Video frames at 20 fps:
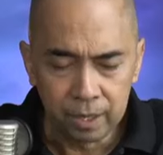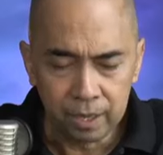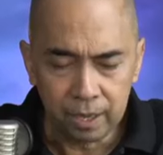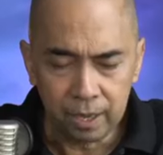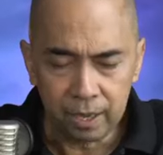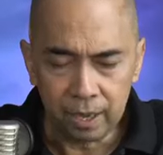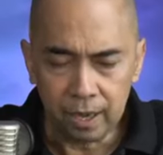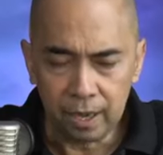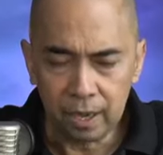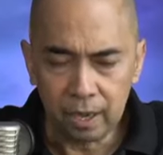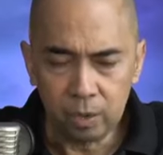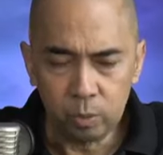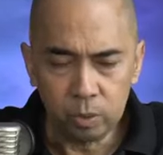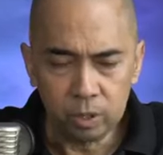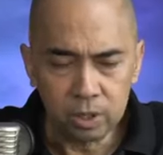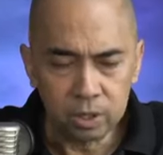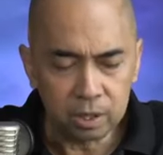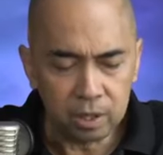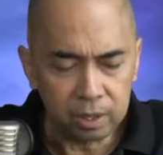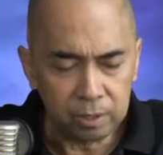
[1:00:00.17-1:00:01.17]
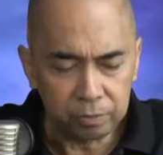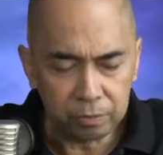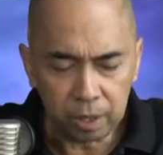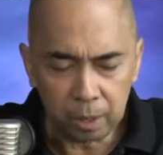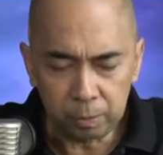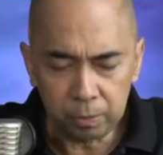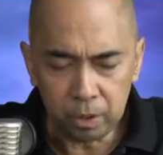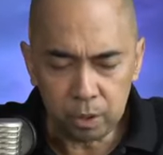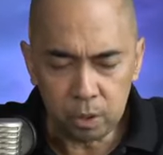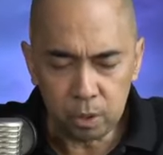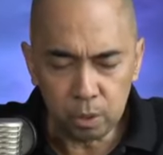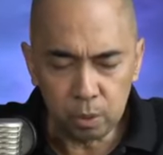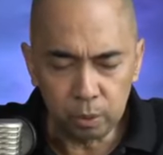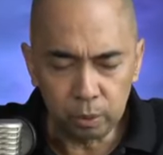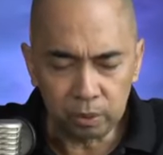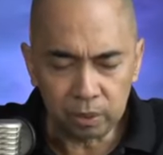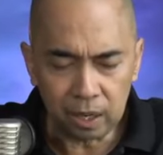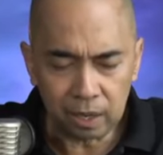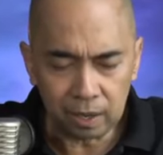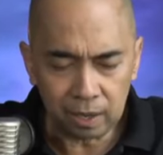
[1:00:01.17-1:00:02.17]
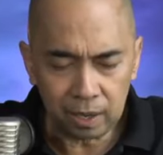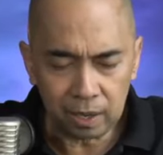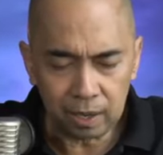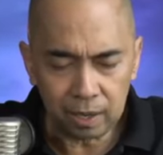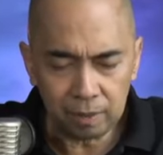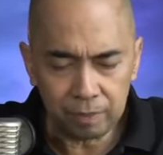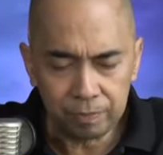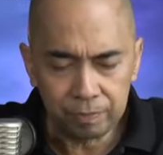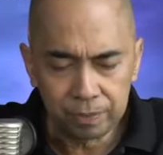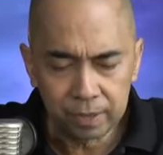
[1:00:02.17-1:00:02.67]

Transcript: And we just lift up to you, Tere,